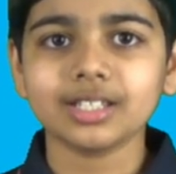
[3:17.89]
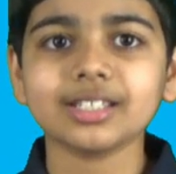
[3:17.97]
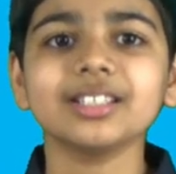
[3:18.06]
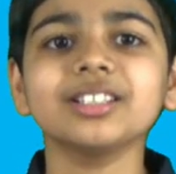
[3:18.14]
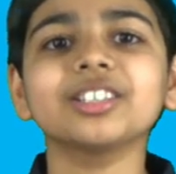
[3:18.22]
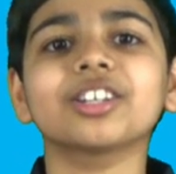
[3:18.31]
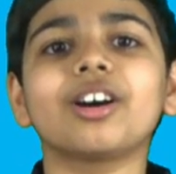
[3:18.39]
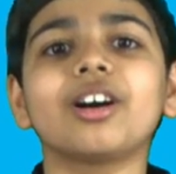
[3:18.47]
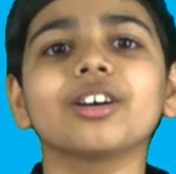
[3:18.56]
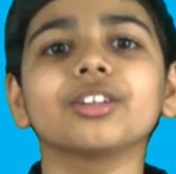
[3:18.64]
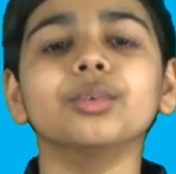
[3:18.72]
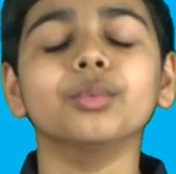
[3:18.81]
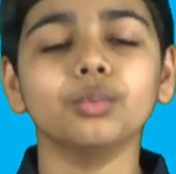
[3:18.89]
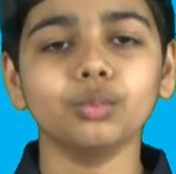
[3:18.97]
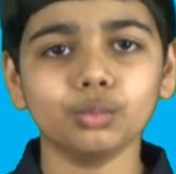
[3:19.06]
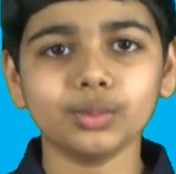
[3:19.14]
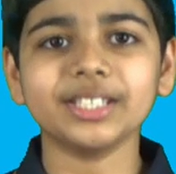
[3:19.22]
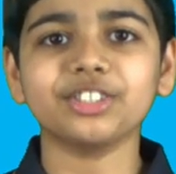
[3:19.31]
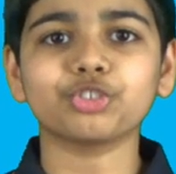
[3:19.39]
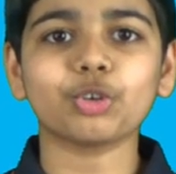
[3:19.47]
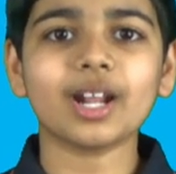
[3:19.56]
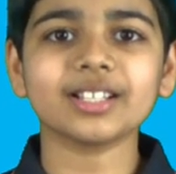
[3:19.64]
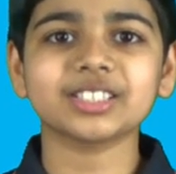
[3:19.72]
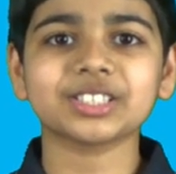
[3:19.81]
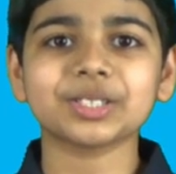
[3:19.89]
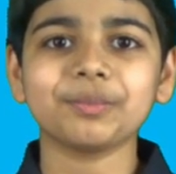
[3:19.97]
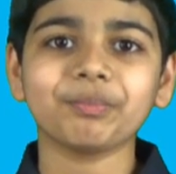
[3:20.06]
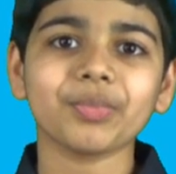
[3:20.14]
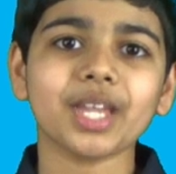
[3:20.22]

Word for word: In God We Trust,